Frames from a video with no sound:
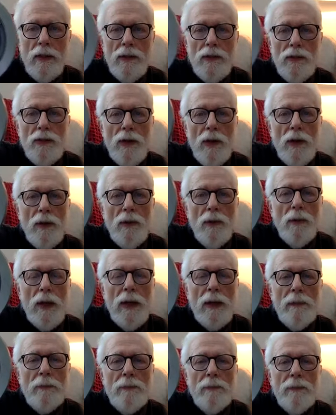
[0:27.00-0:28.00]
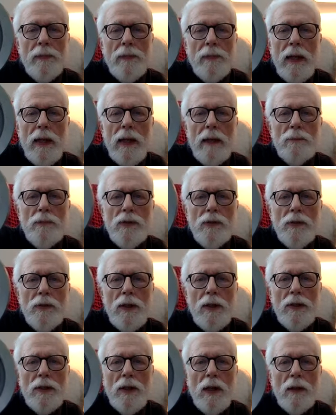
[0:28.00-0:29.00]
so I'm just
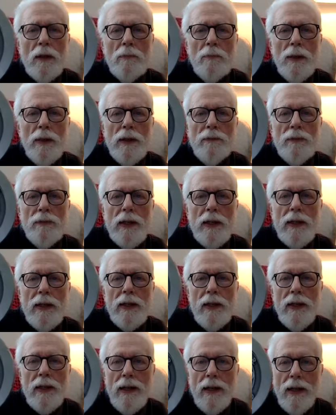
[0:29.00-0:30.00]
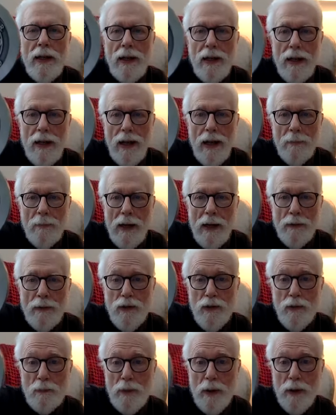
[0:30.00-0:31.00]
going to talk briefly about
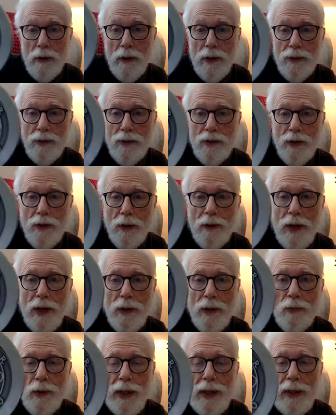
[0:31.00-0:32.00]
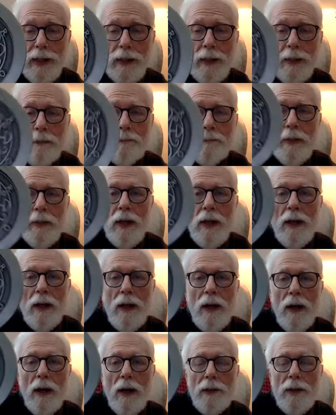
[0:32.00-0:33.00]
spirits. Are they real?
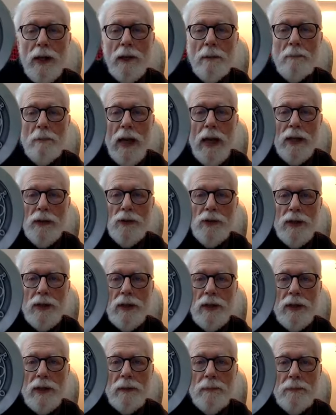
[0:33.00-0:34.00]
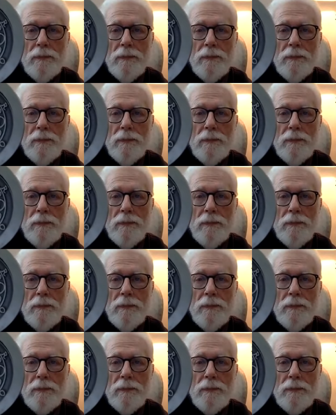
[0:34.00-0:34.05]
Are they imagined?